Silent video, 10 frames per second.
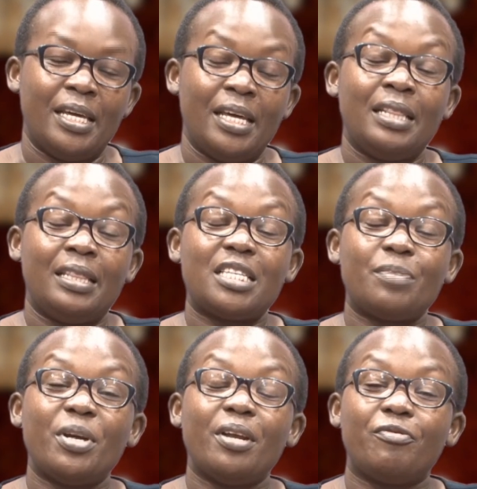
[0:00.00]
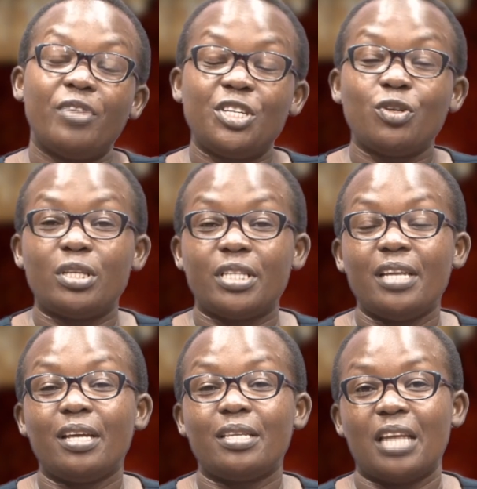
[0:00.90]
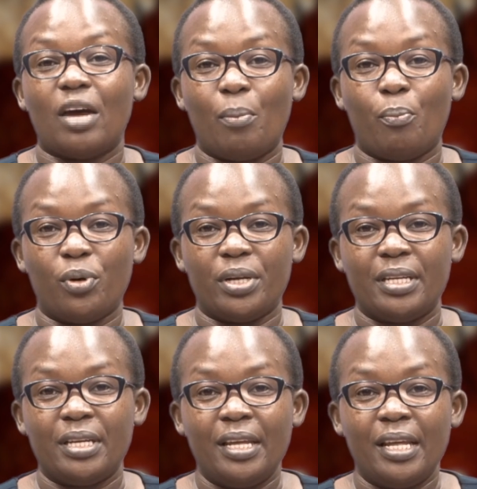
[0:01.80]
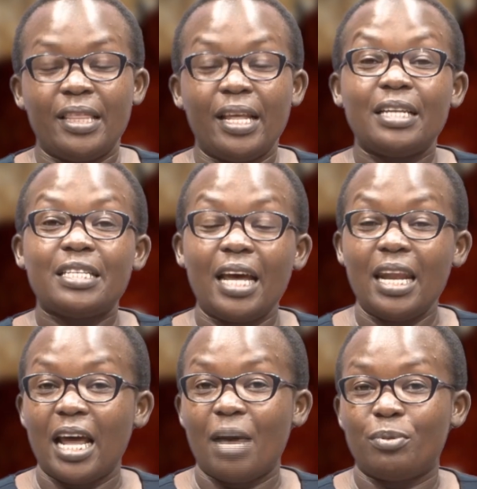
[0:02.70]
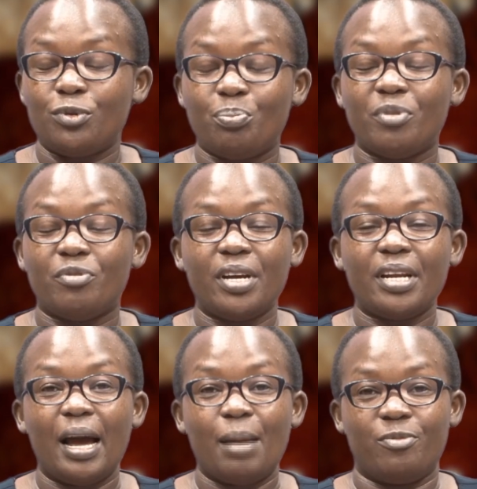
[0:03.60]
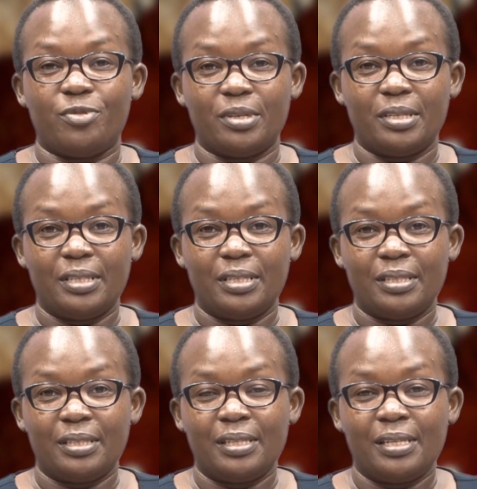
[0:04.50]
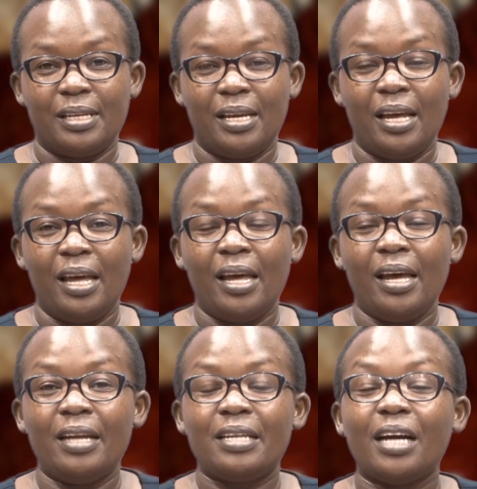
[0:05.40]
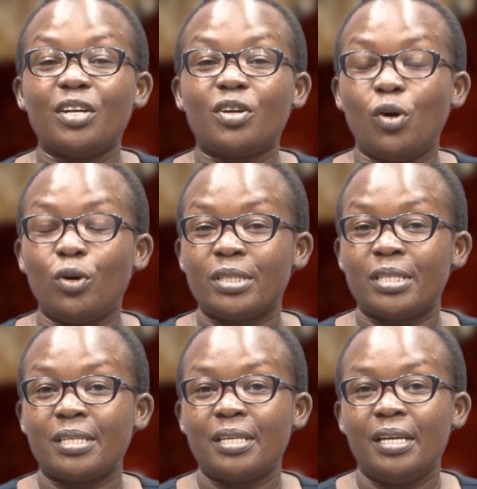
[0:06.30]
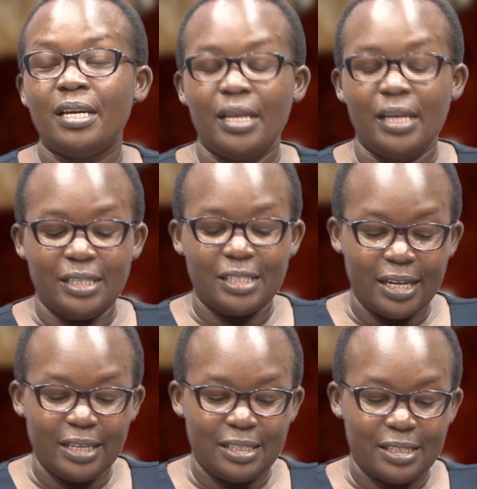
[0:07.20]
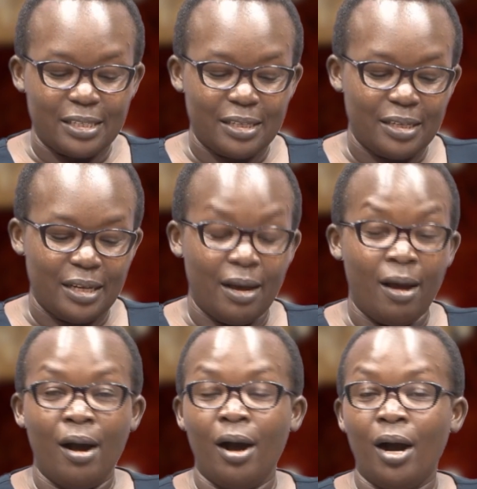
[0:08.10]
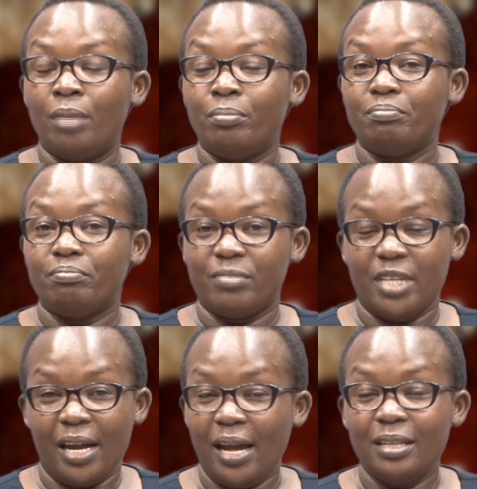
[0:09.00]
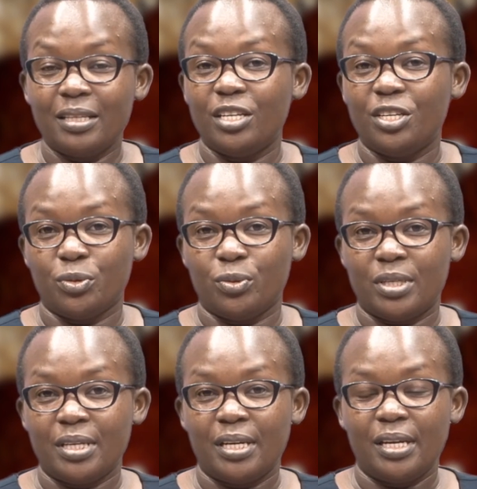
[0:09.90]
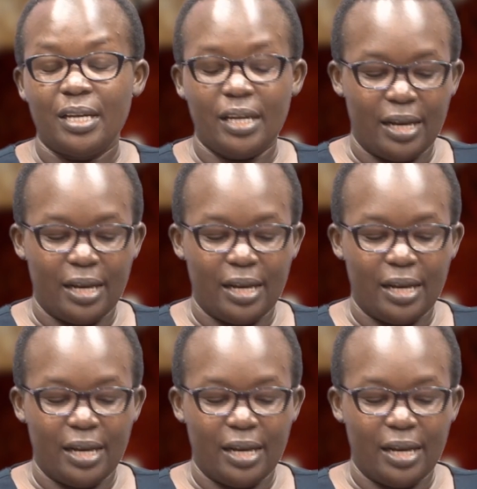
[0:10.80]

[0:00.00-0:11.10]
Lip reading: these beneficial changes in our body then turn up to be very harmful and can cause intense health issues in